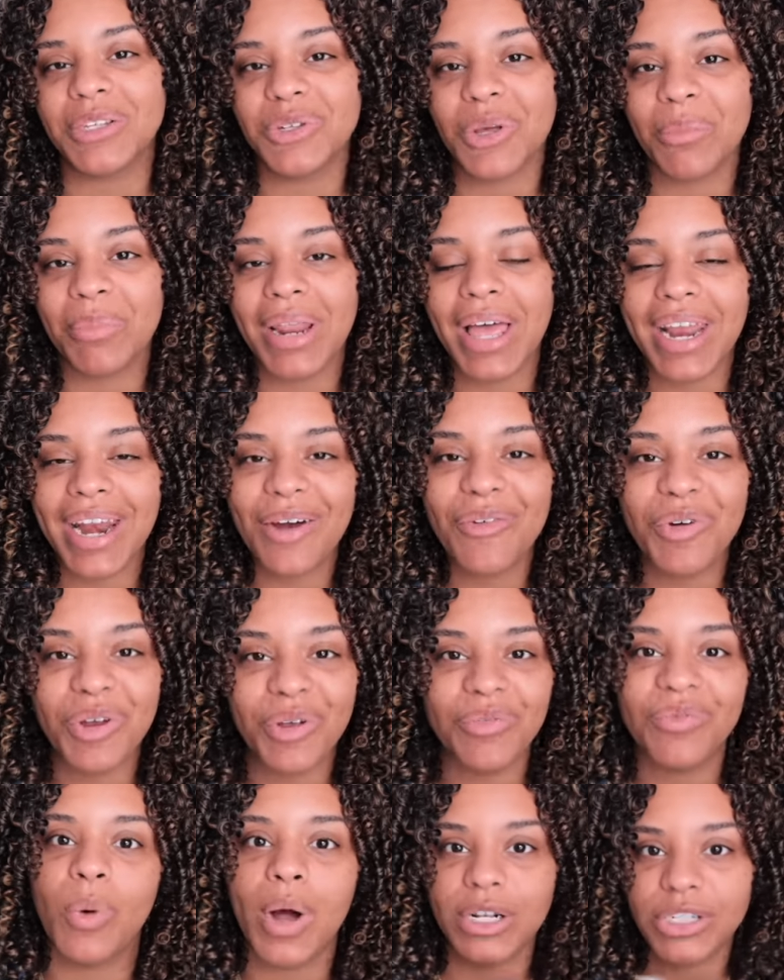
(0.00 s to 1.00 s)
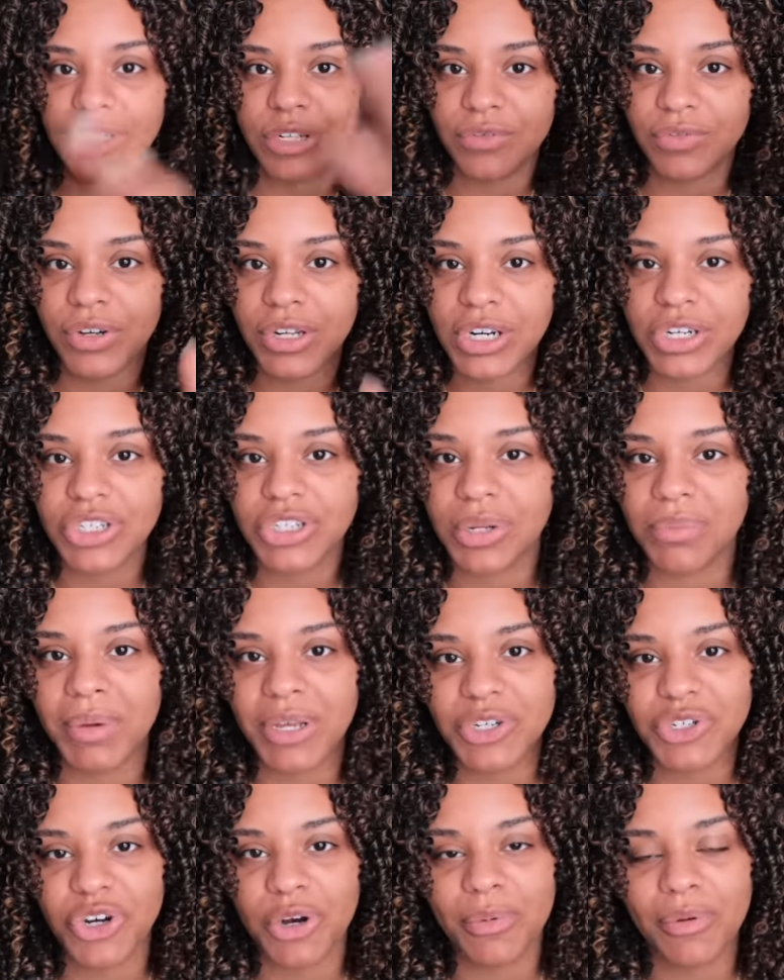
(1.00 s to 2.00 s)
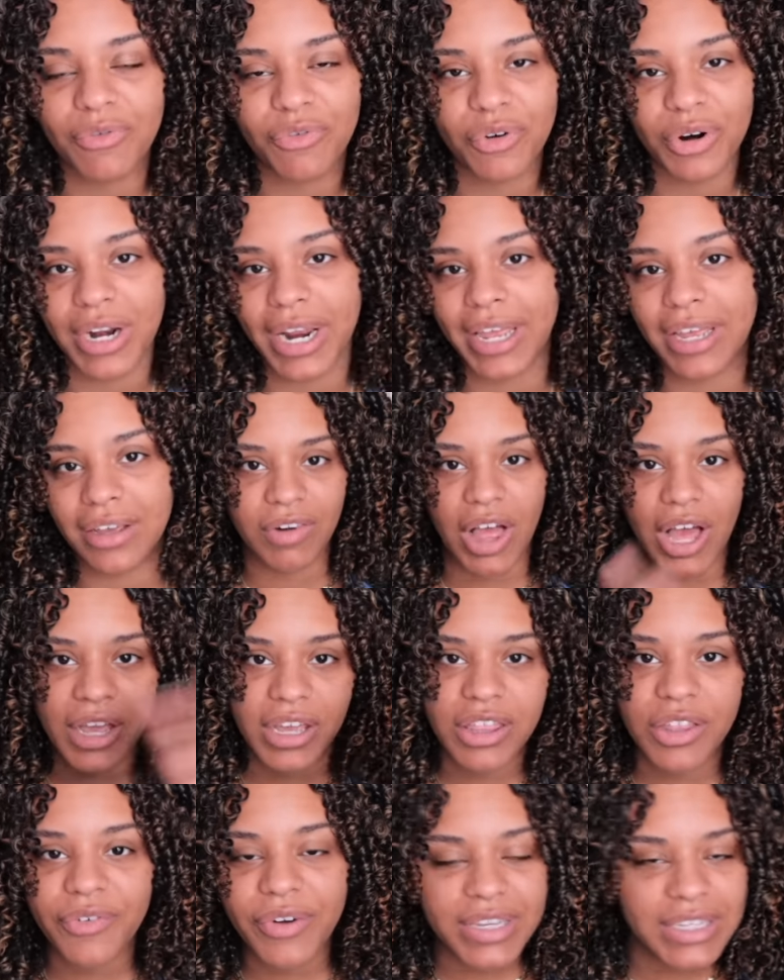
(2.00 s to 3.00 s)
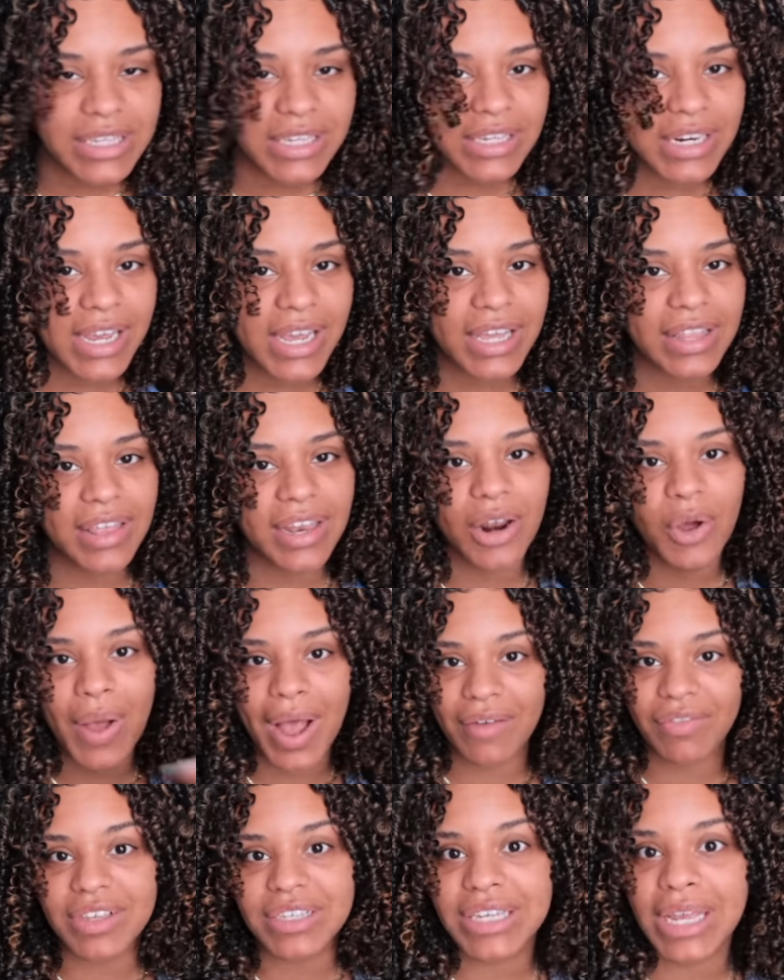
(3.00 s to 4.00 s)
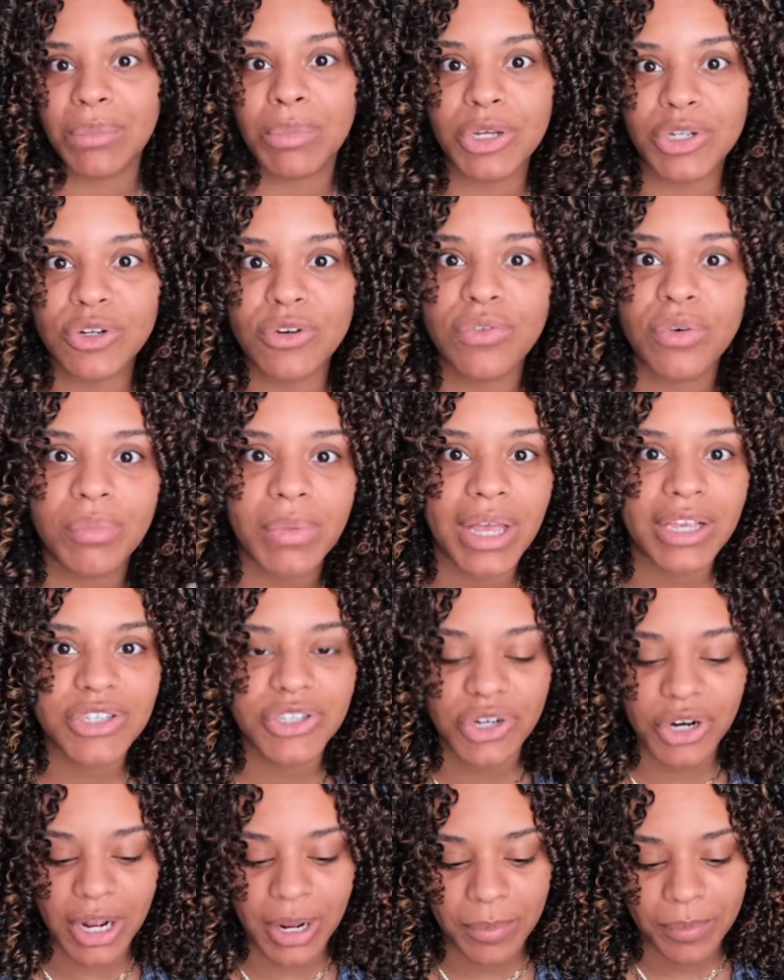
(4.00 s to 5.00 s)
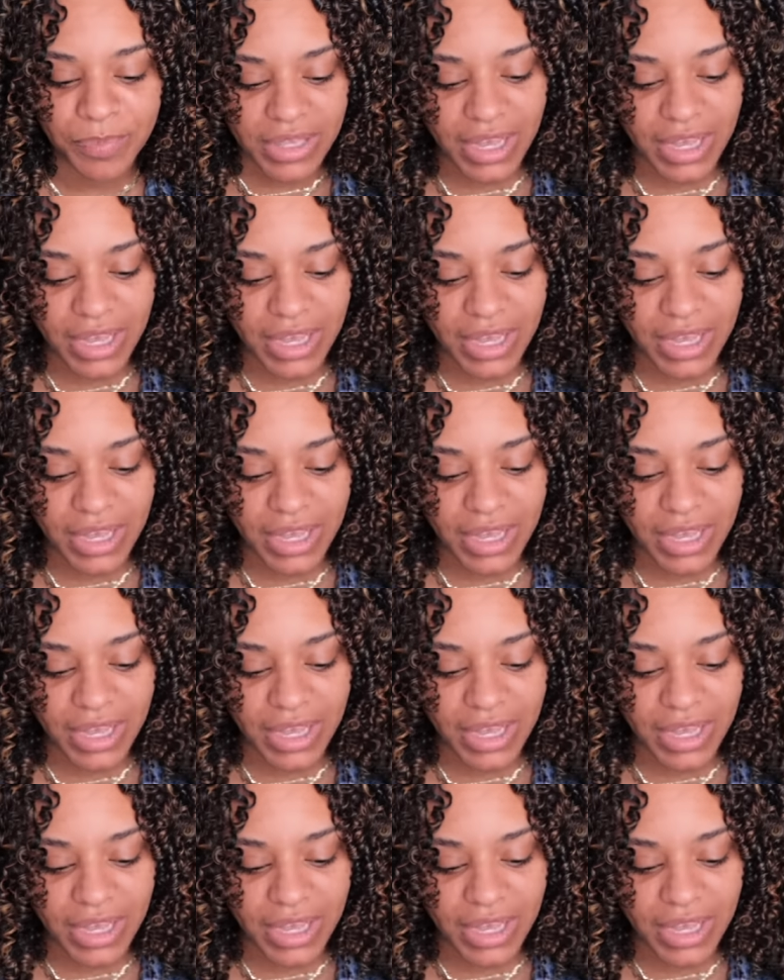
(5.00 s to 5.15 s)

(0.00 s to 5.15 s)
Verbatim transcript: so I'm glad I re-watched the footage to make sure before like vlogging the rest of the day, and then I'll have the same issue from yesterday.